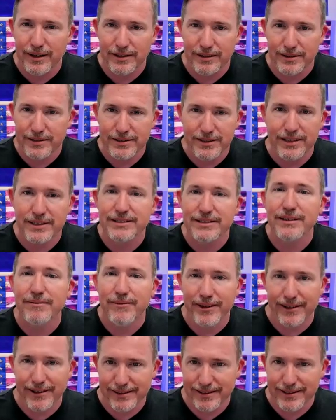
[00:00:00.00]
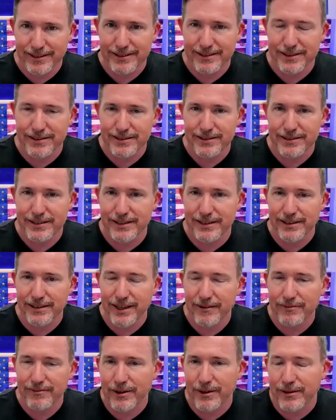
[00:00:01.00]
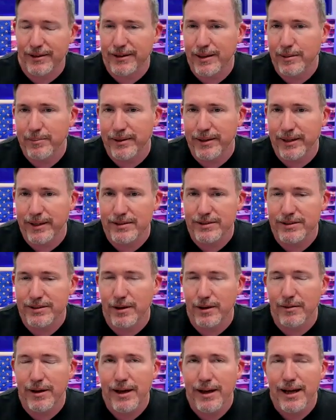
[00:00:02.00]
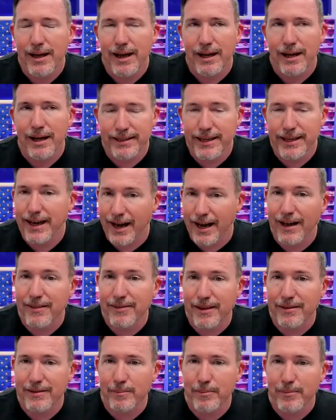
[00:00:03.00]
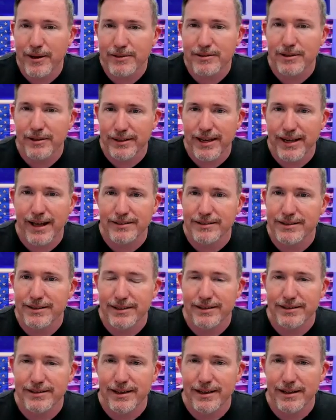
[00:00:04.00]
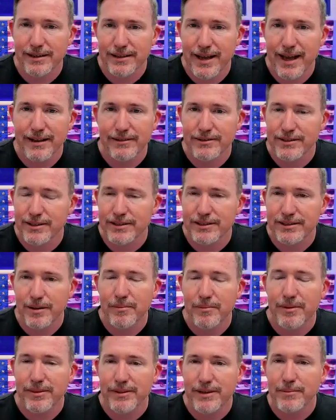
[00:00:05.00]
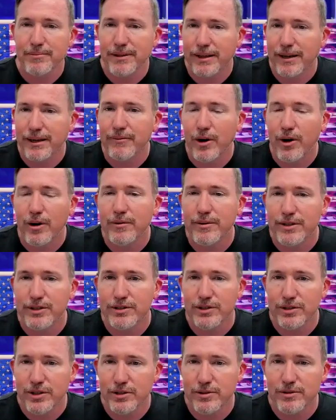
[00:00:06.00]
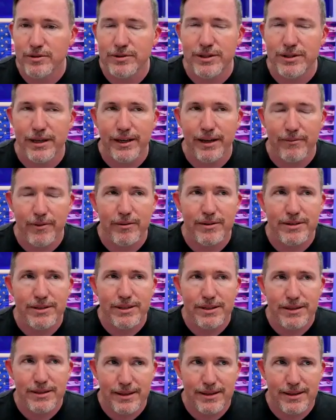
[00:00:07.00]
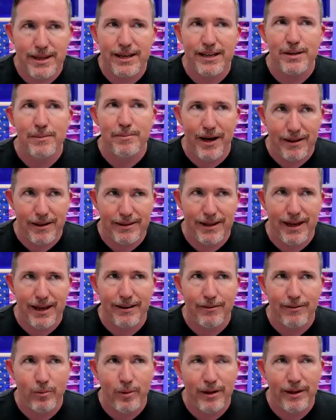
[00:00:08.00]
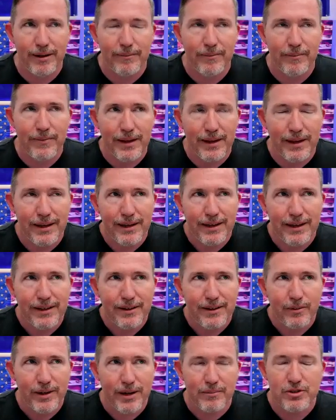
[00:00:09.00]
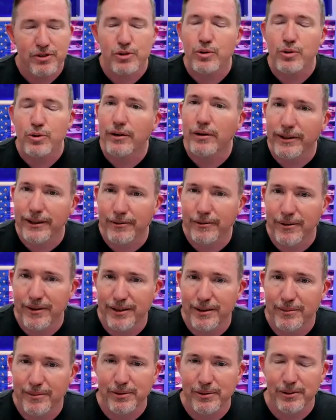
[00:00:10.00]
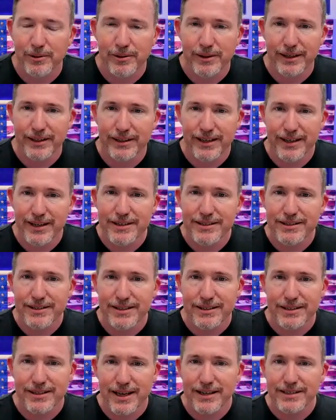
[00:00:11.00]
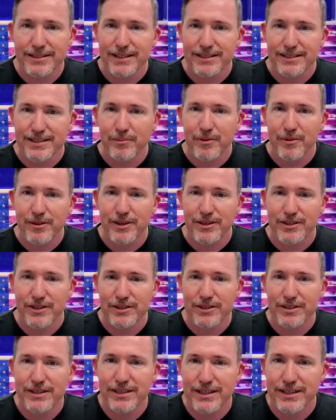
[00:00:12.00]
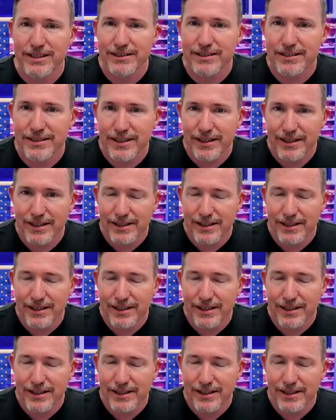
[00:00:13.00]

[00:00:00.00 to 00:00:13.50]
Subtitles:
significantly since he left our company. So yeah, the puzzle analogy is something I've always used, and I've always think about that when I'm struggling with an employee. Is it someone that just needs